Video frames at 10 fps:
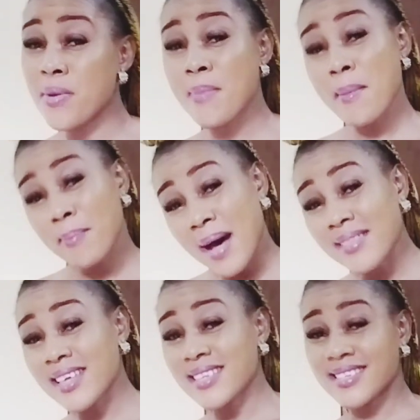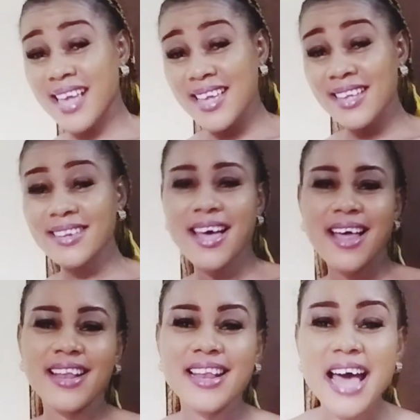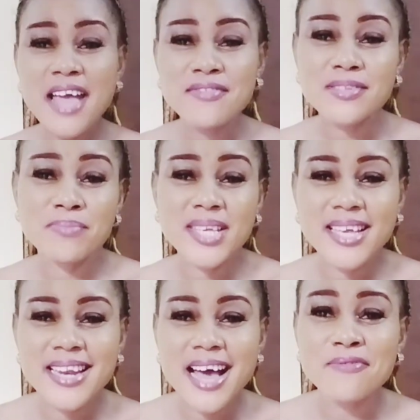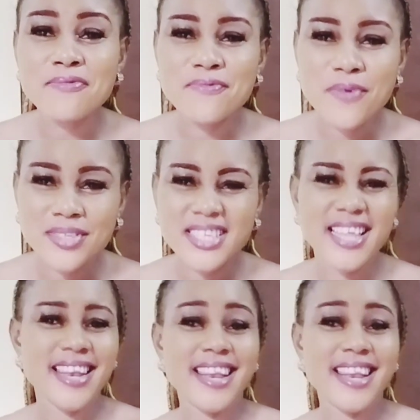Remember the saying, lives begin at 40.